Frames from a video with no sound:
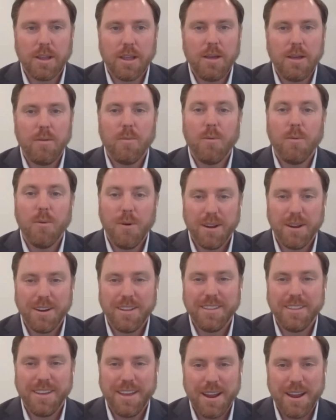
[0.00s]
And one
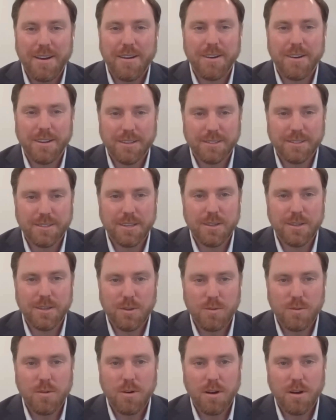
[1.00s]
of the areas that
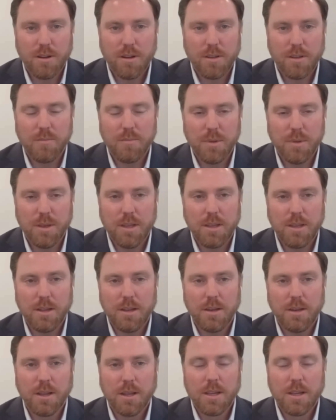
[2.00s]
you all have
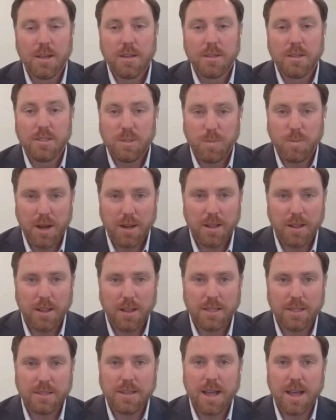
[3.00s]
been spending a
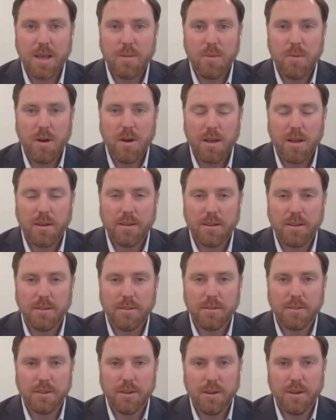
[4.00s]
lot of time on
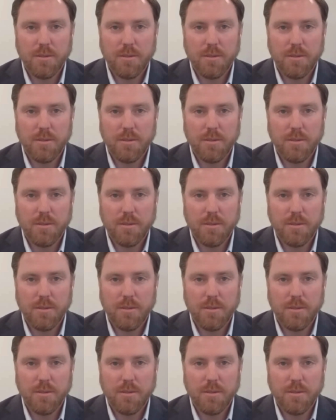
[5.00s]
and,